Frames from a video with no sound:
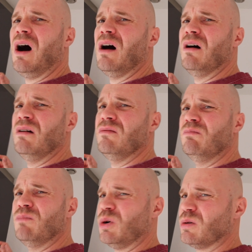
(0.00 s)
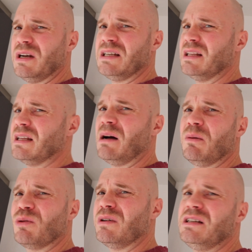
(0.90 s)
I'm already in there, I'm
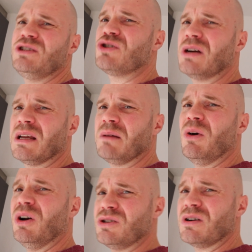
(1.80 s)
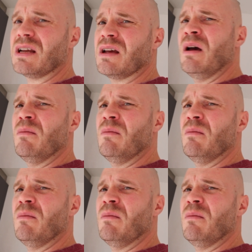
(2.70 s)
already drinking my drink